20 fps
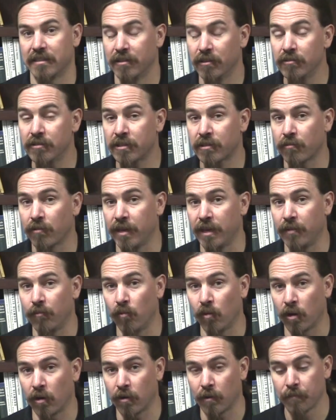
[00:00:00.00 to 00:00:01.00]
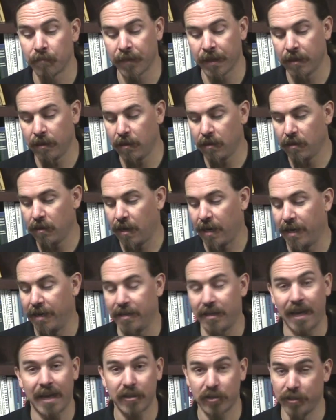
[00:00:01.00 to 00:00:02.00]
And those three were uh,
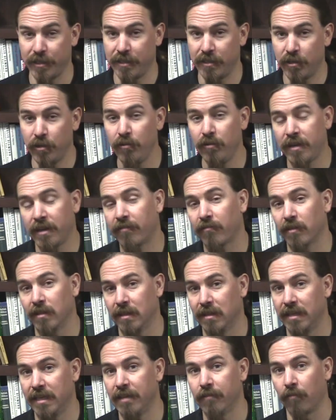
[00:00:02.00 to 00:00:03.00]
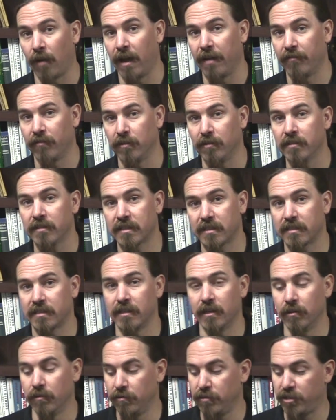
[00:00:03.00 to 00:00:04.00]
actually two different Lee rifles.
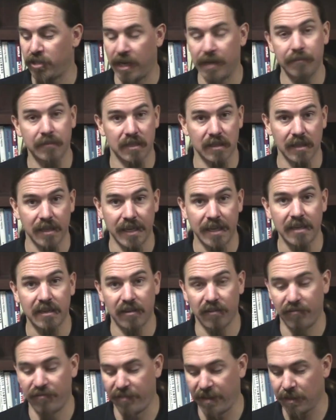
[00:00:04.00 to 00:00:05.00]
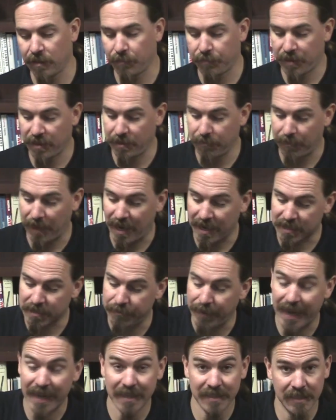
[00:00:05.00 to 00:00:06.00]
So James Lee developed the Box
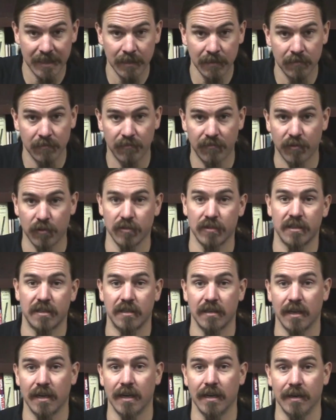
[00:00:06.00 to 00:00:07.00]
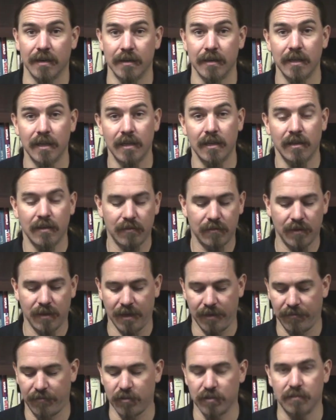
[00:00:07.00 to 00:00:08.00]
magazine, first, uh,
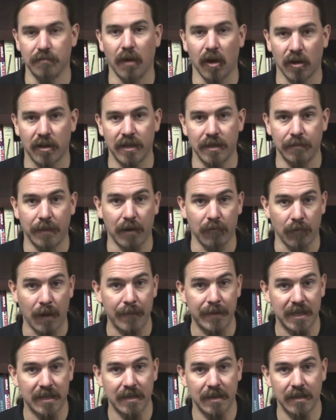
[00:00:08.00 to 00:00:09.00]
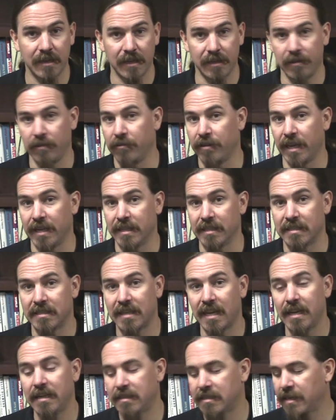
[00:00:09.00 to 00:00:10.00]
uh, first marketed by Remington in the United
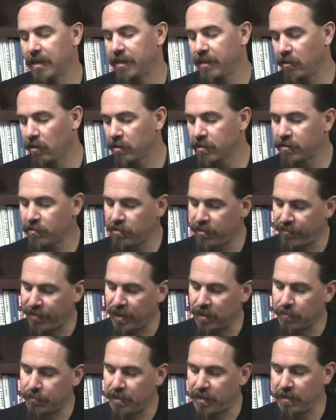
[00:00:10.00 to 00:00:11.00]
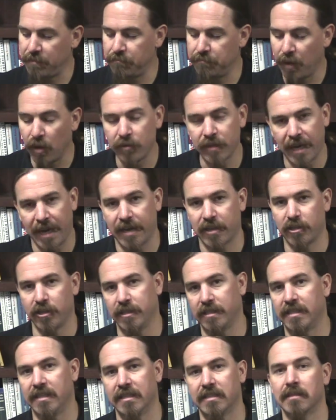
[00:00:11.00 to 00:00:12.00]
States, and he also developed the bolt
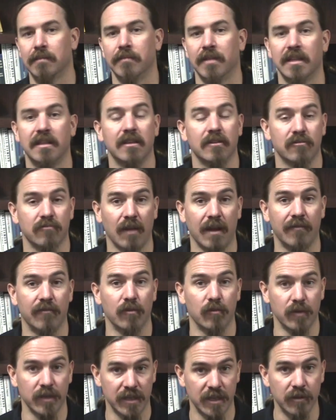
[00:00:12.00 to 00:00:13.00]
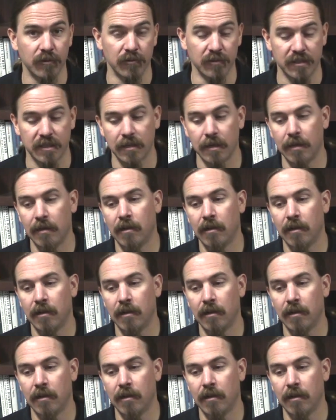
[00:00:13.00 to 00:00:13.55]
action system that this rifle would use.